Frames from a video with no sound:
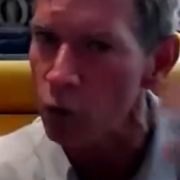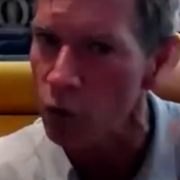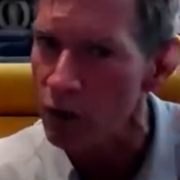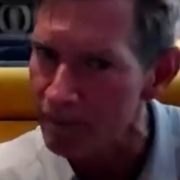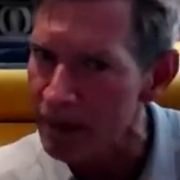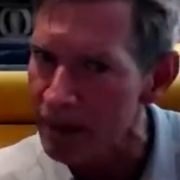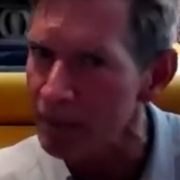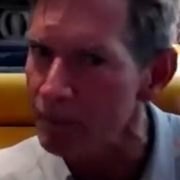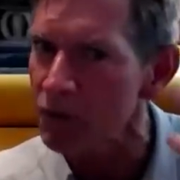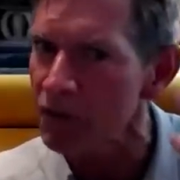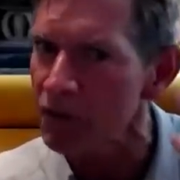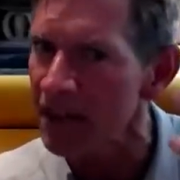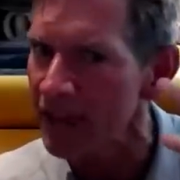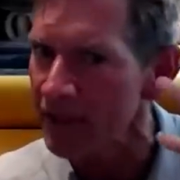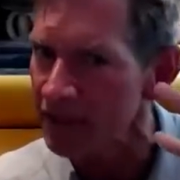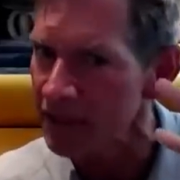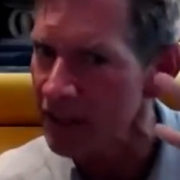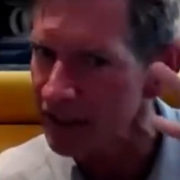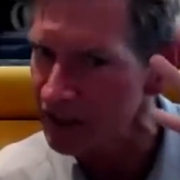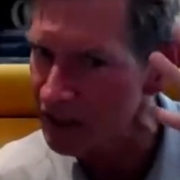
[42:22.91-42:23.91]
Remember
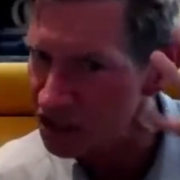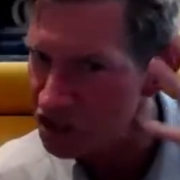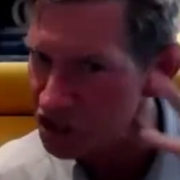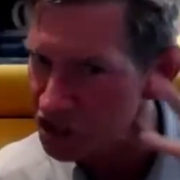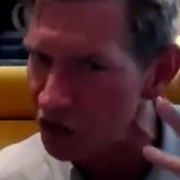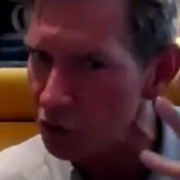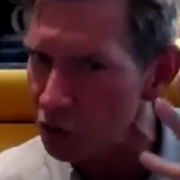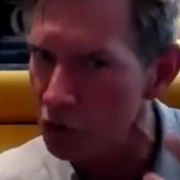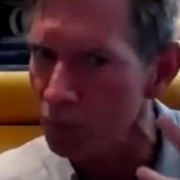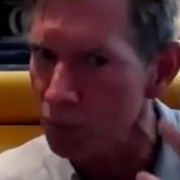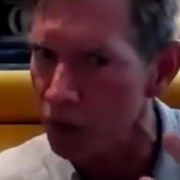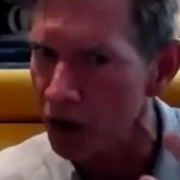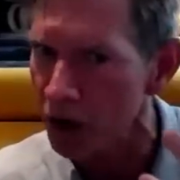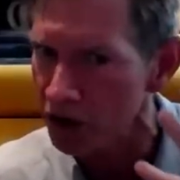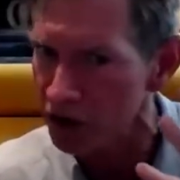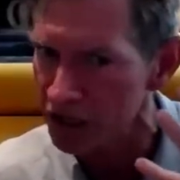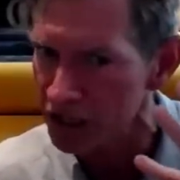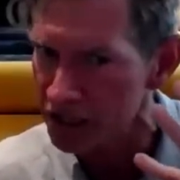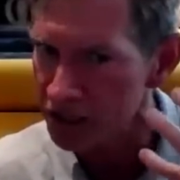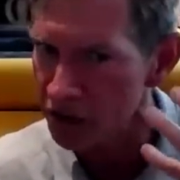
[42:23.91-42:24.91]
that the shareholder
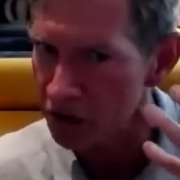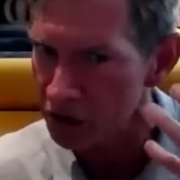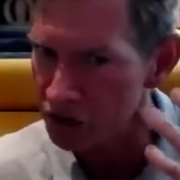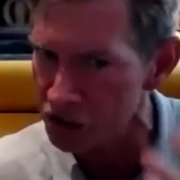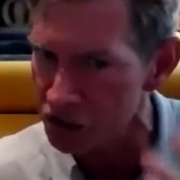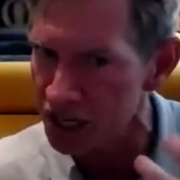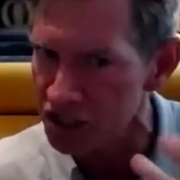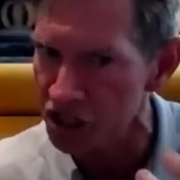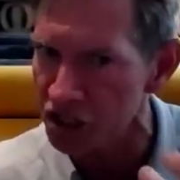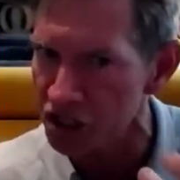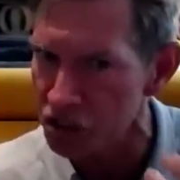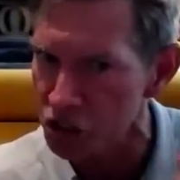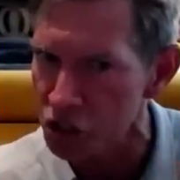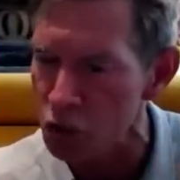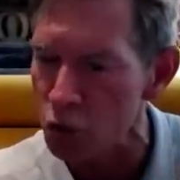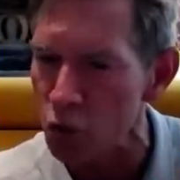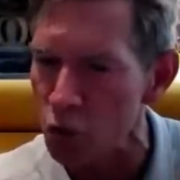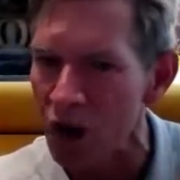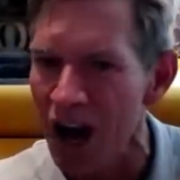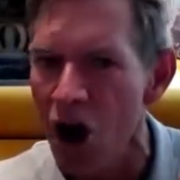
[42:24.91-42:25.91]
priorities are changing
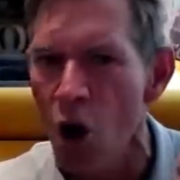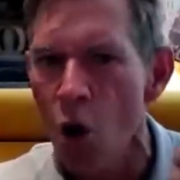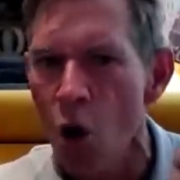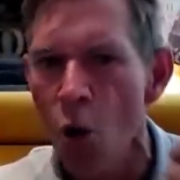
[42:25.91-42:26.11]
too.